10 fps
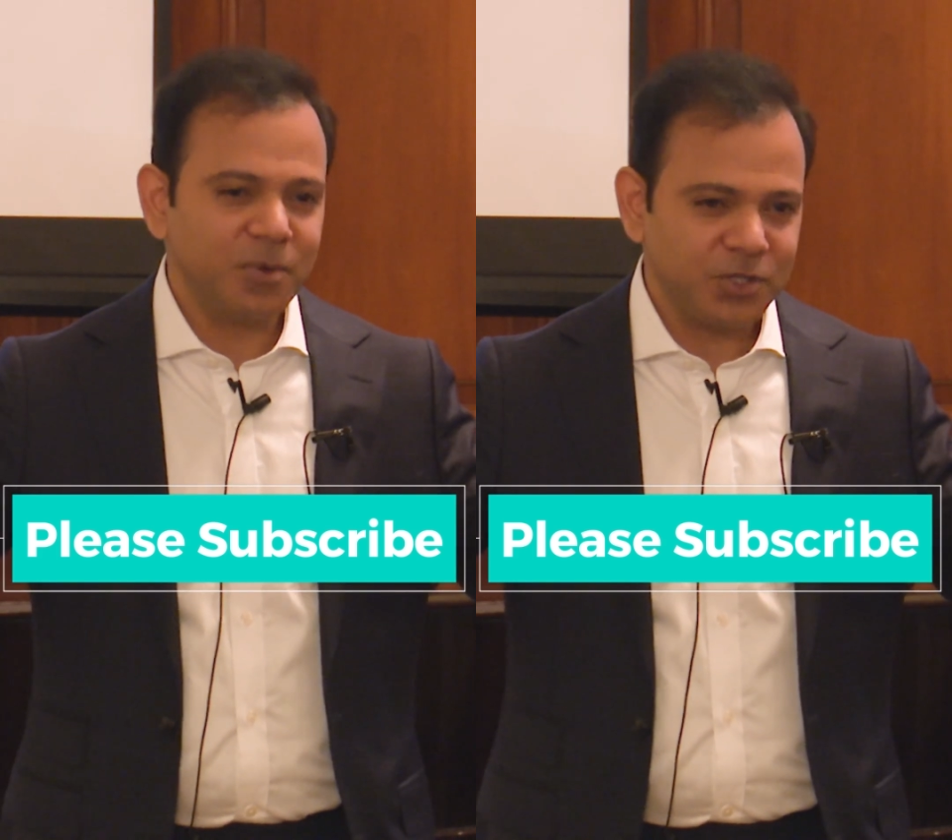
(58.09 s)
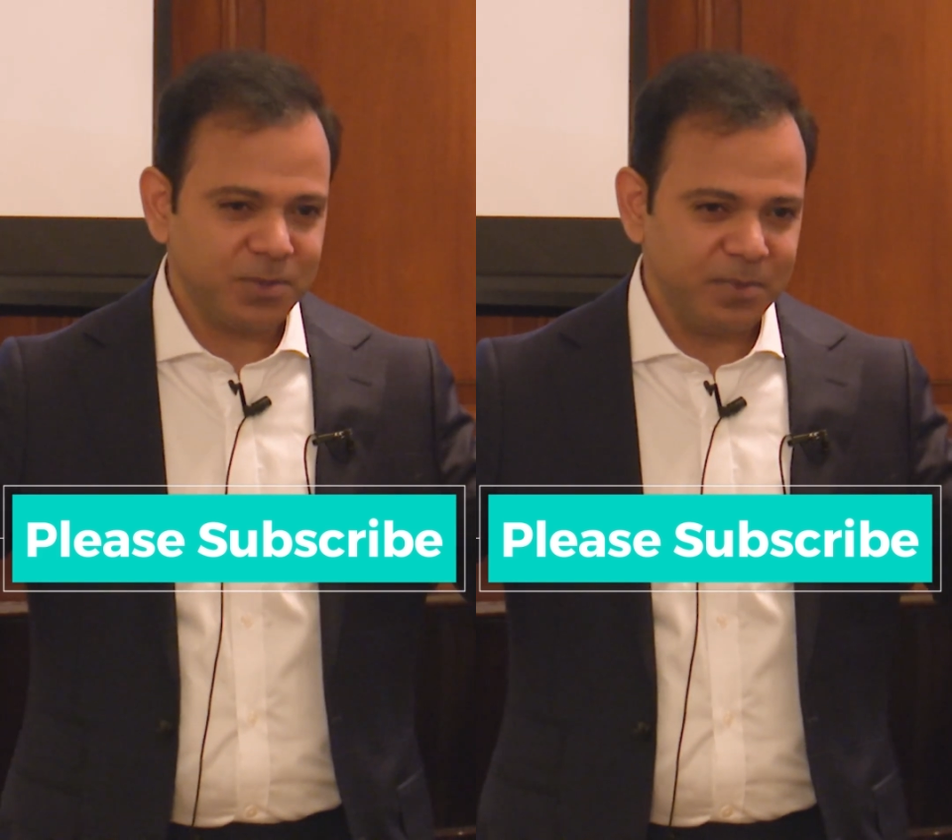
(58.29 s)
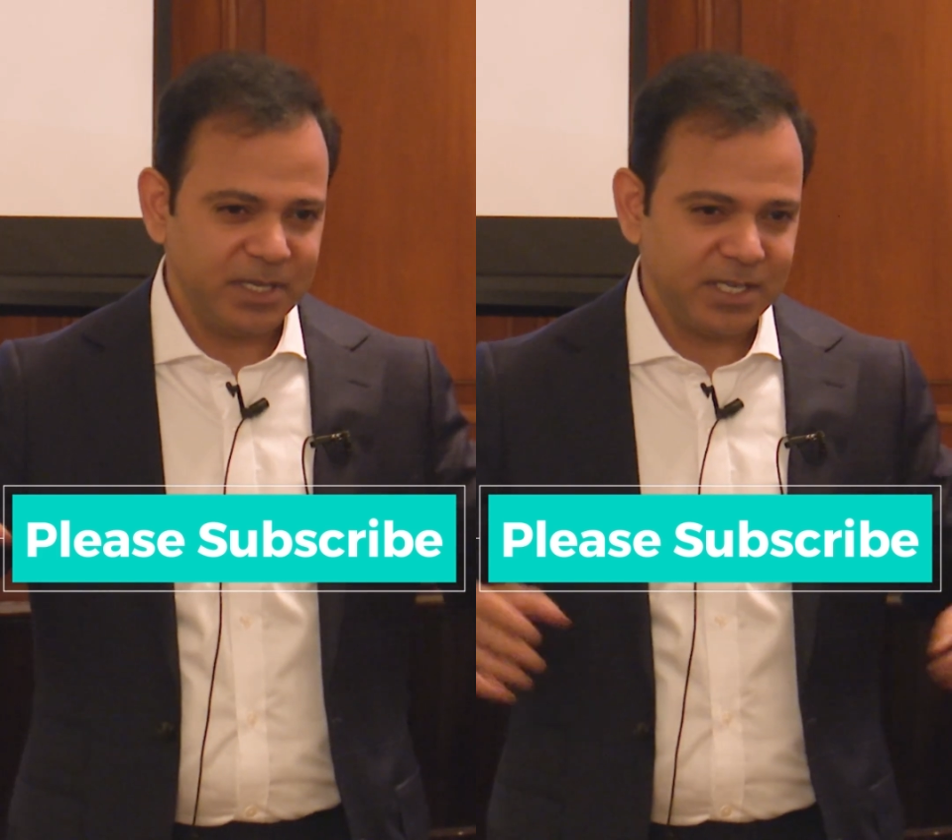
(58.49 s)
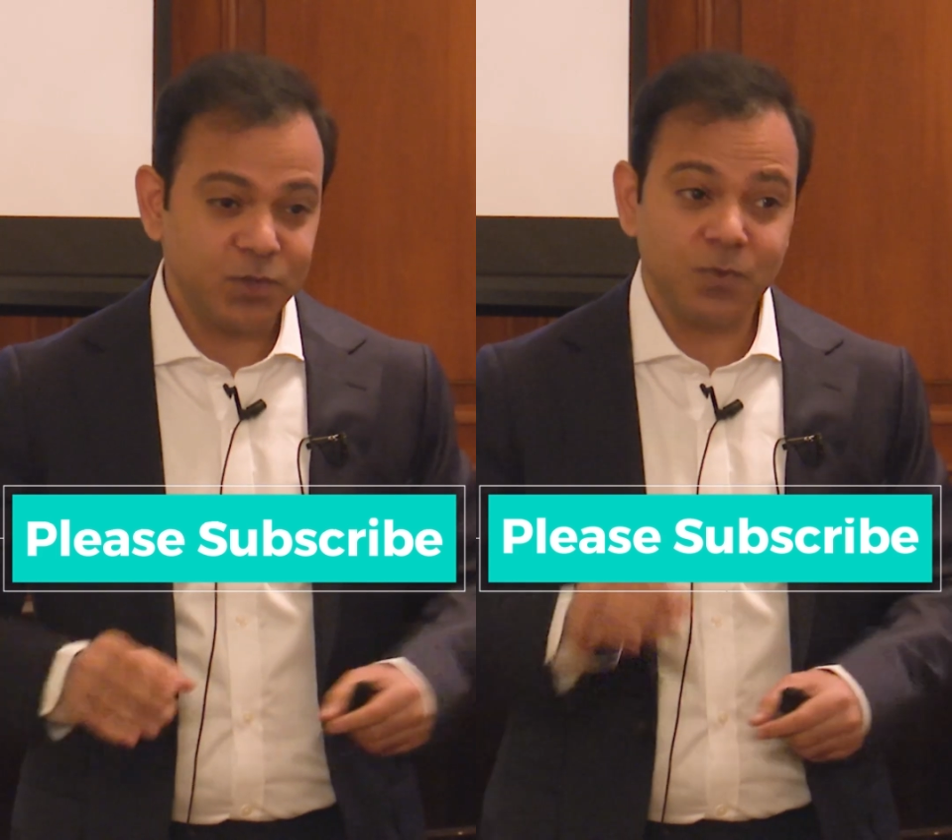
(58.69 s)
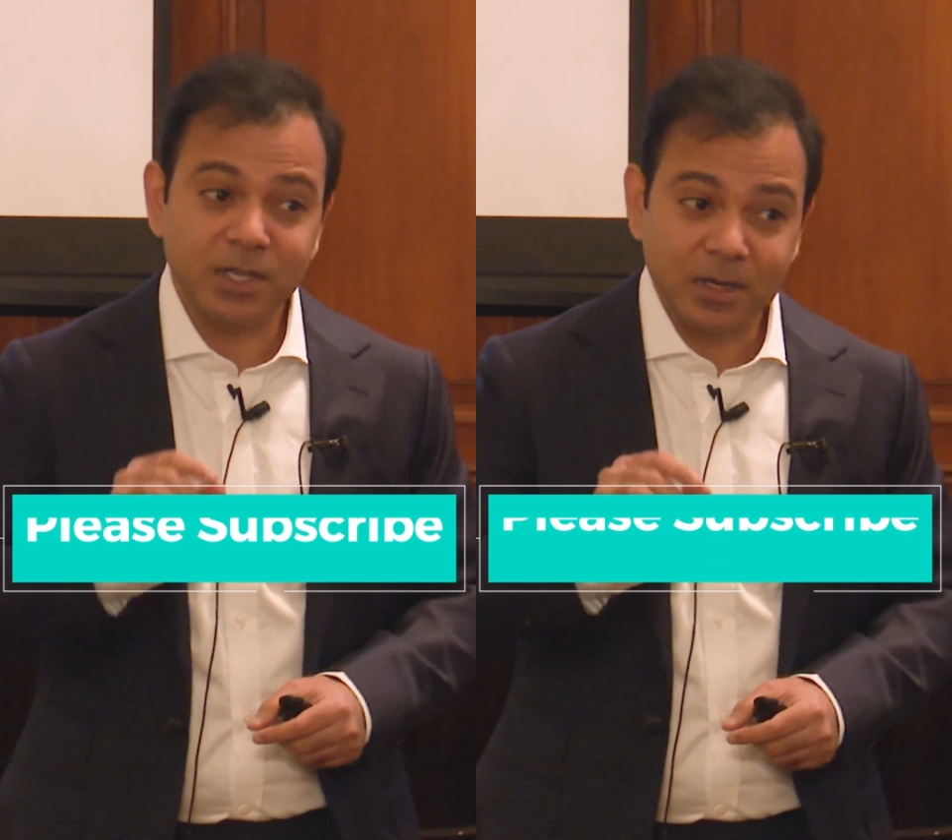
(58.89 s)

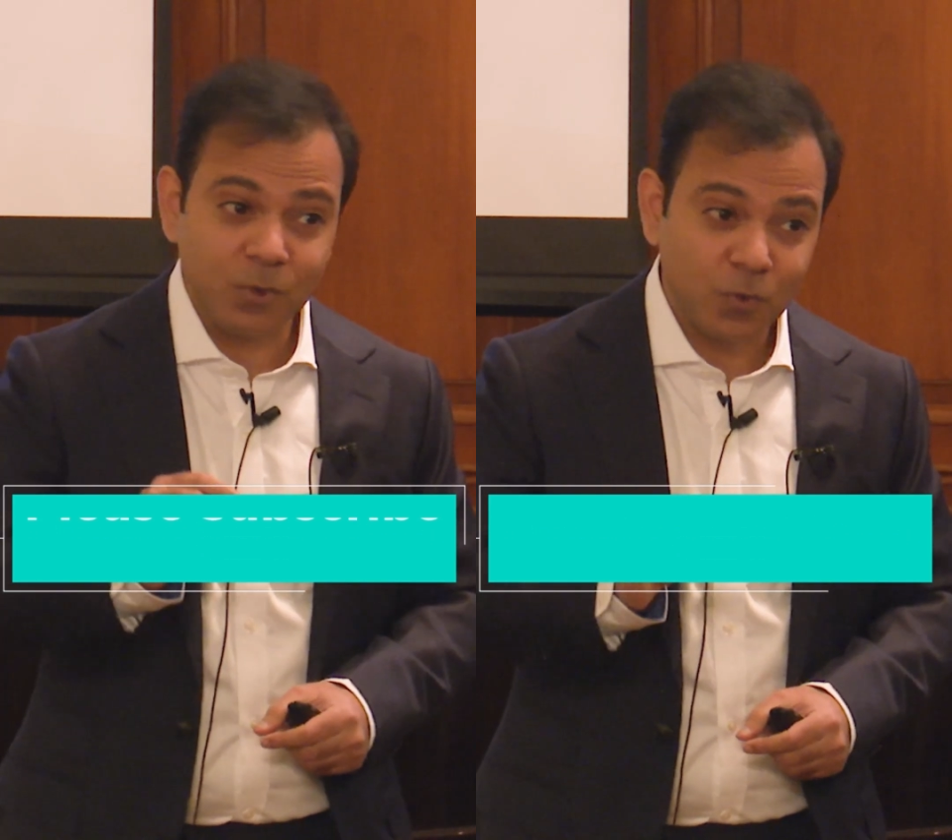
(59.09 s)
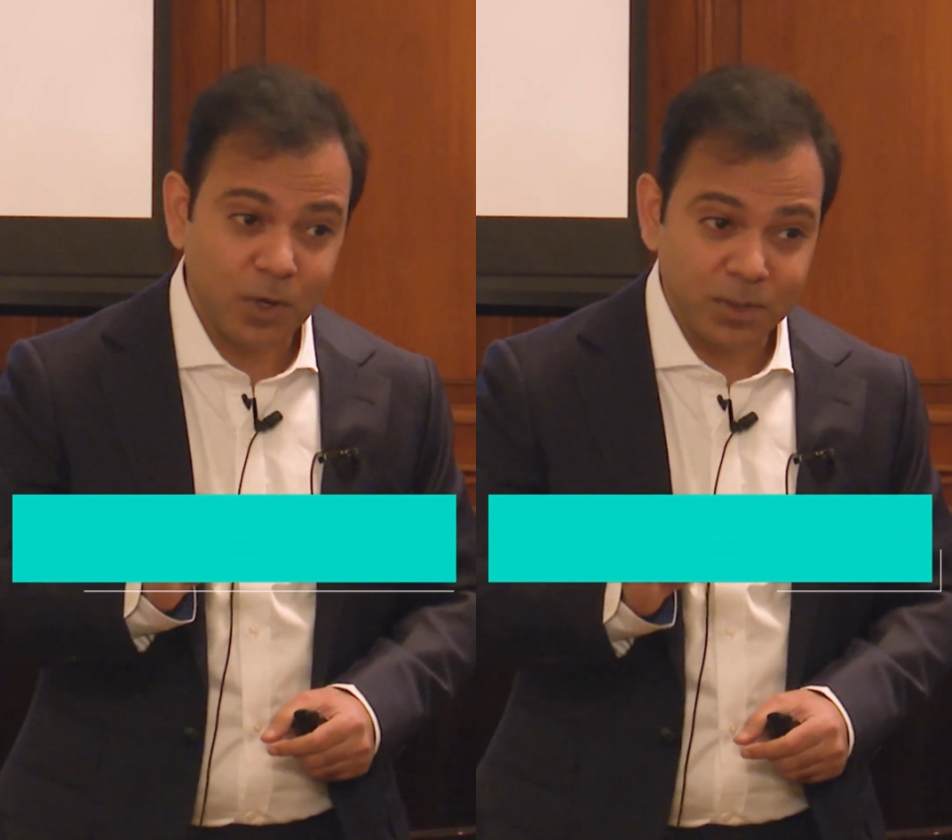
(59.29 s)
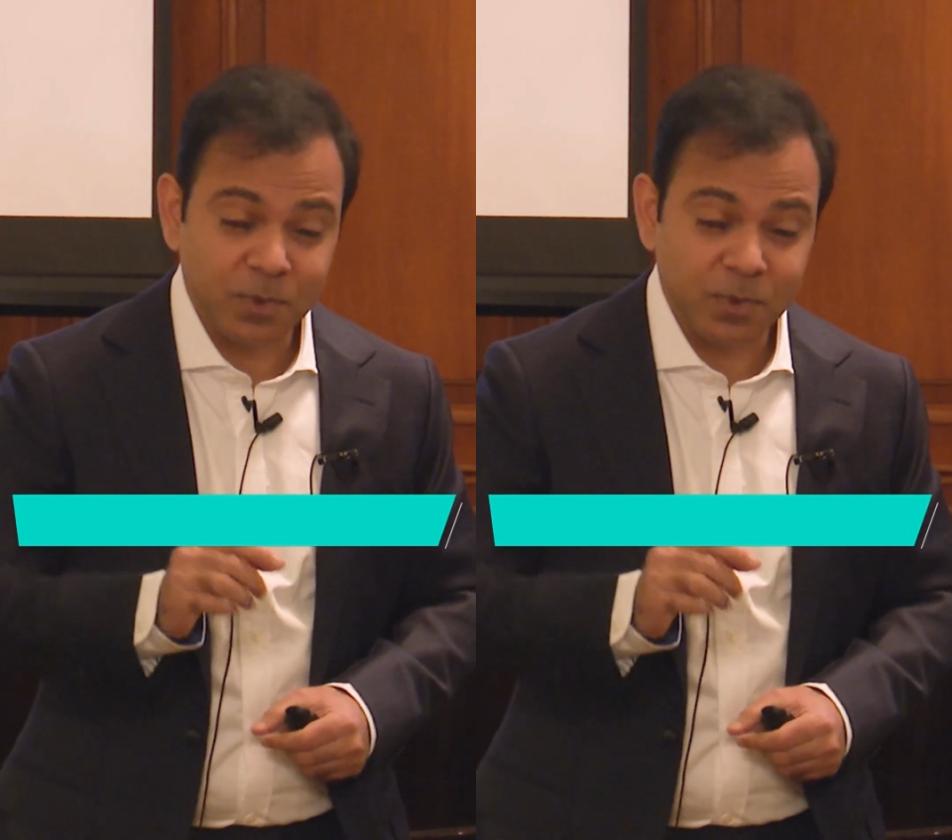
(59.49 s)
possibilities with a quantum